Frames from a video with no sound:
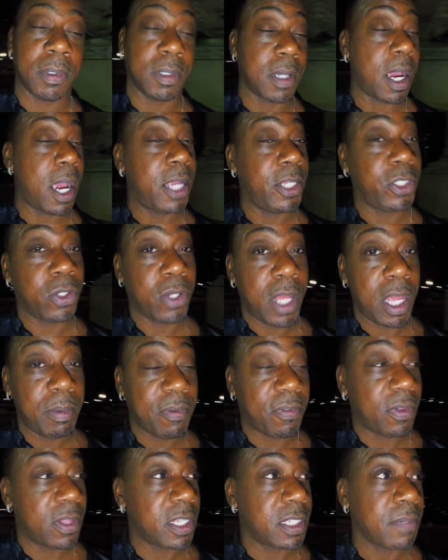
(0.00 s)
guys, you're gonna hate me
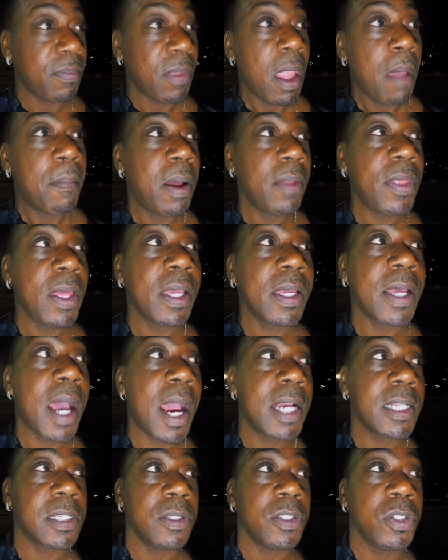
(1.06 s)
for this, but I think
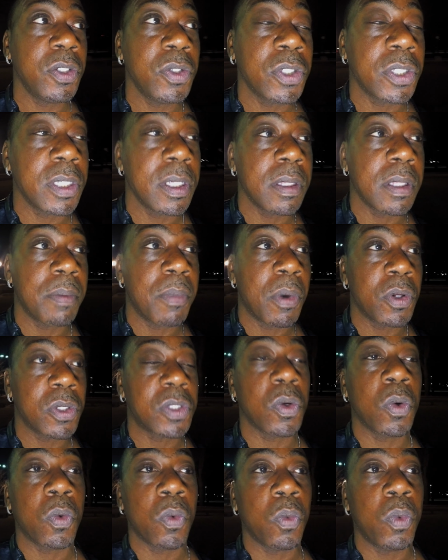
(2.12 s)
guys are usually the
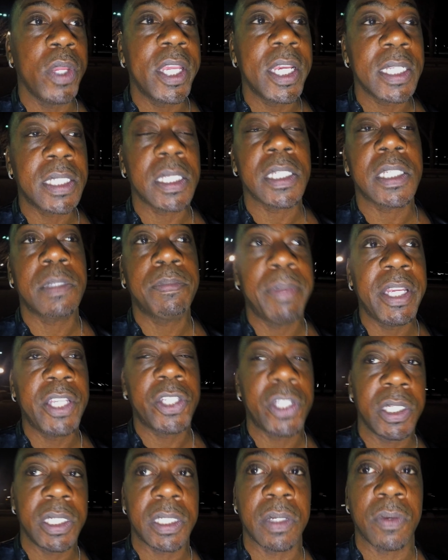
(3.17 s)
most weakest
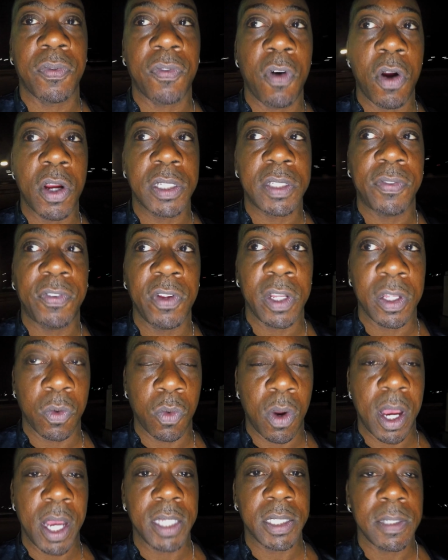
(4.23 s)
species as far as feeling
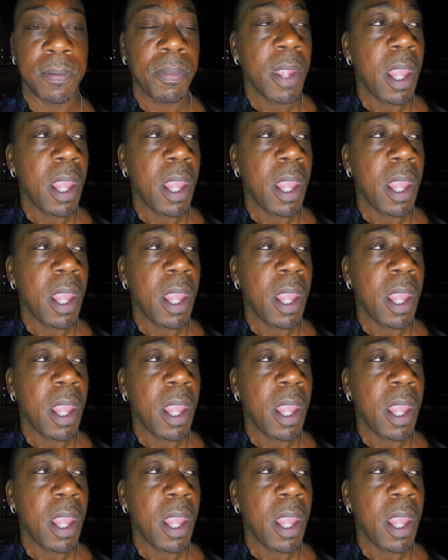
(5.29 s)
wise.